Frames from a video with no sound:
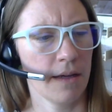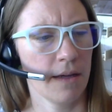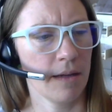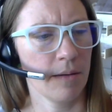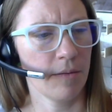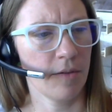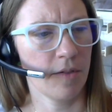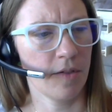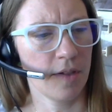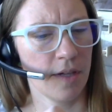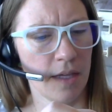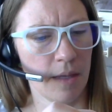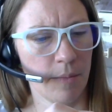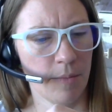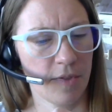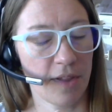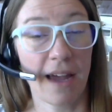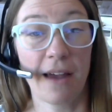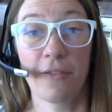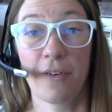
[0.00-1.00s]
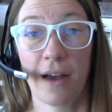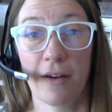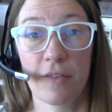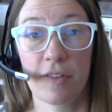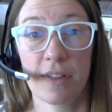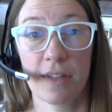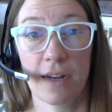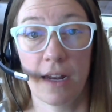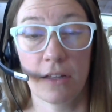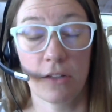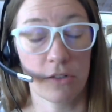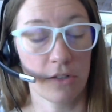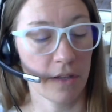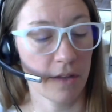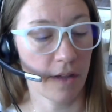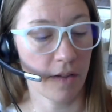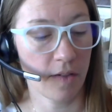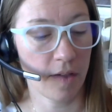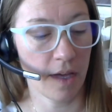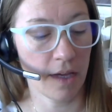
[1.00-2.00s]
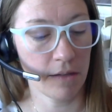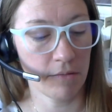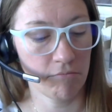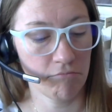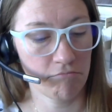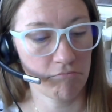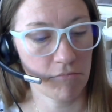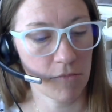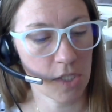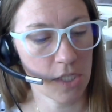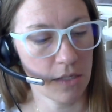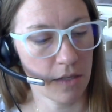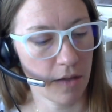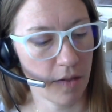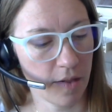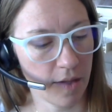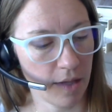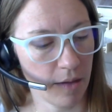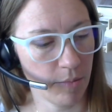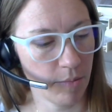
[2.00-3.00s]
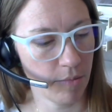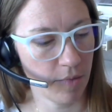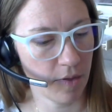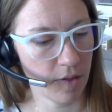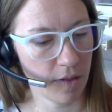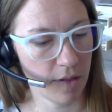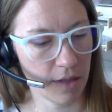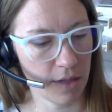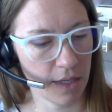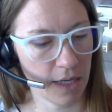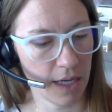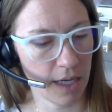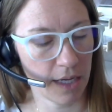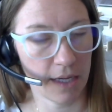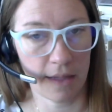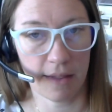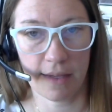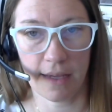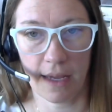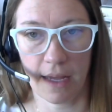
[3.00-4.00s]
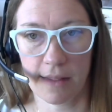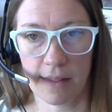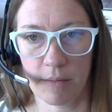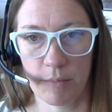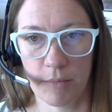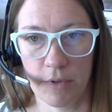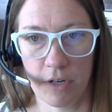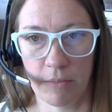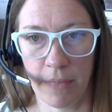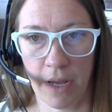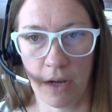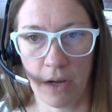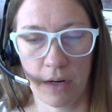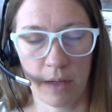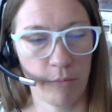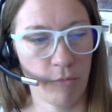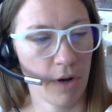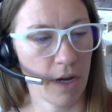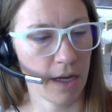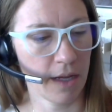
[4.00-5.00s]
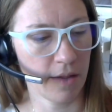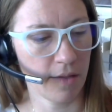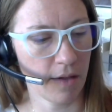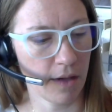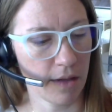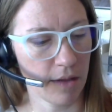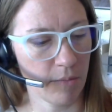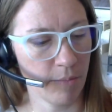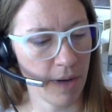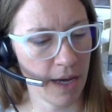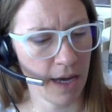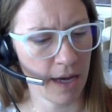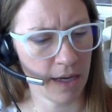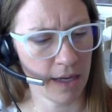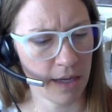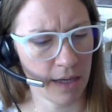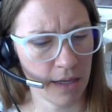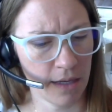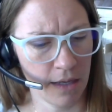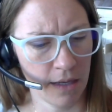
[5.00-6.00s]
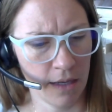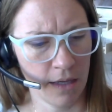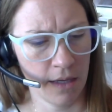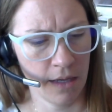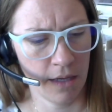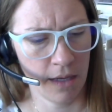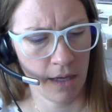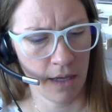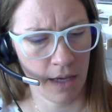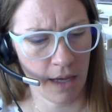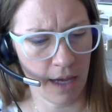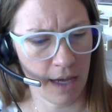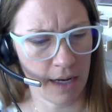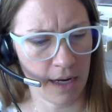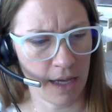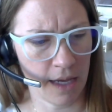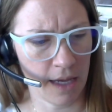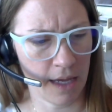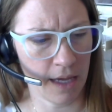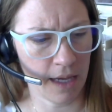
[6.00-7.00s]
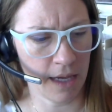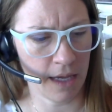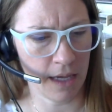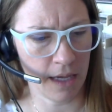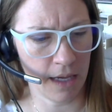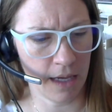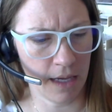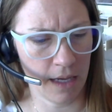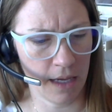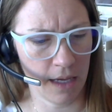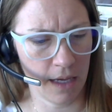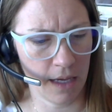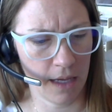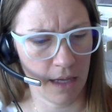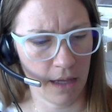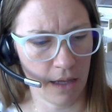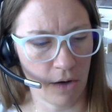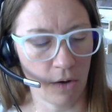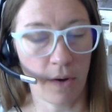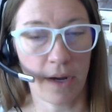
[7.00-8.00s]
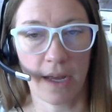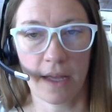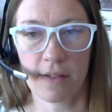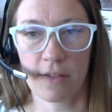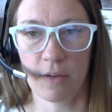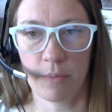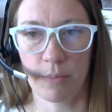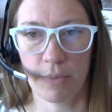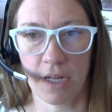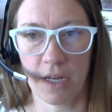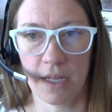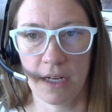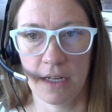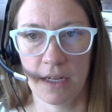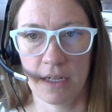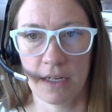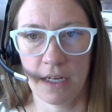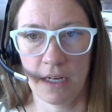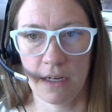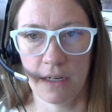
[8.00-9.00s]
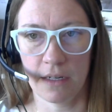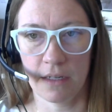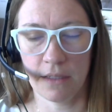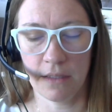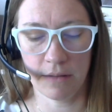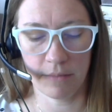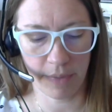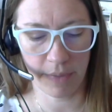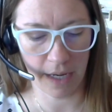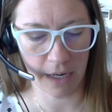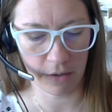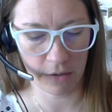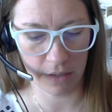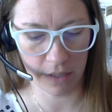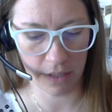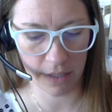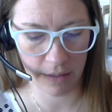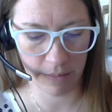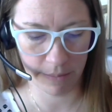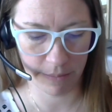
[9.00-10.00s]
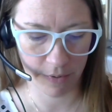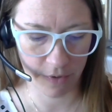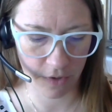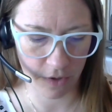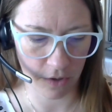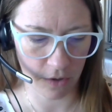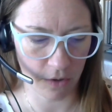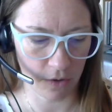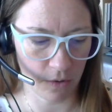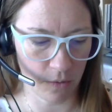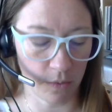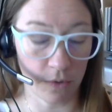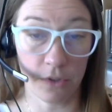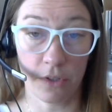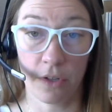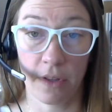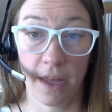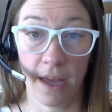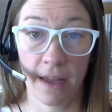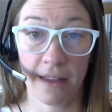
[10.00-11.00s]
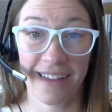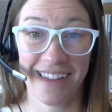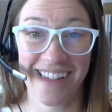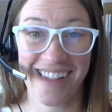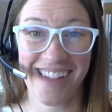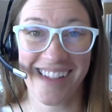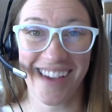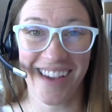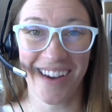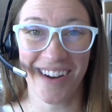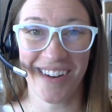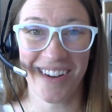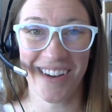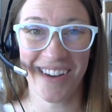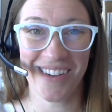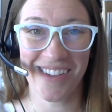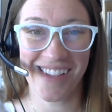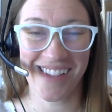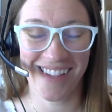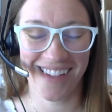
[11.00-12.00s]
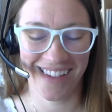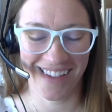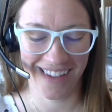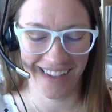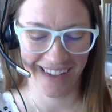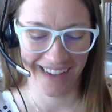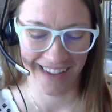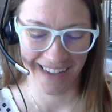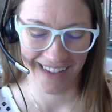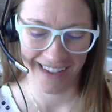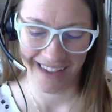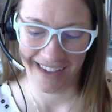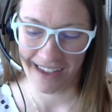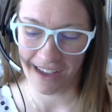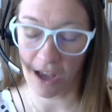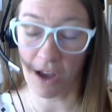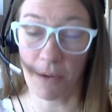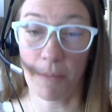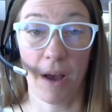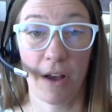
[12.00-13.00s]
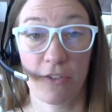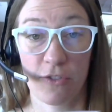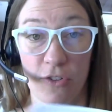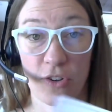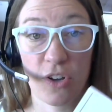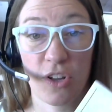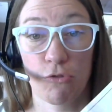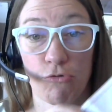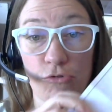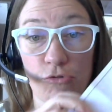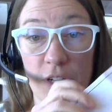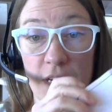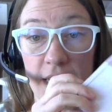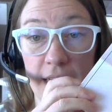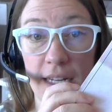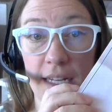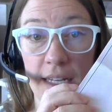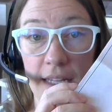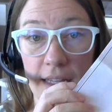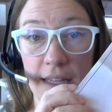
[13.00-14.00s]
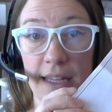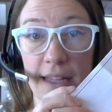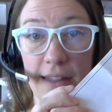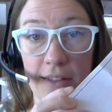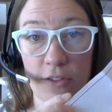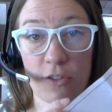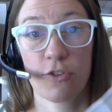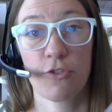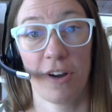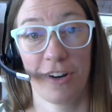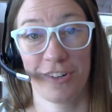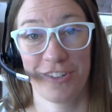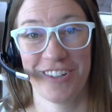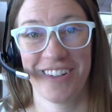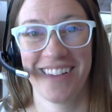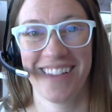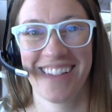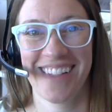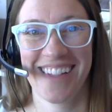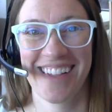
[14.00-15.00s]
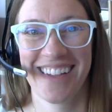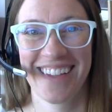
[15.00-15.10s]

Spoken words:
Seems, I've obviously not looked at this yet. Seems like it's got some little mounting brackets on the back, and I guess you plug it in here, power it up, so we'll do that and see how it goes. I'm also going to read these instructions.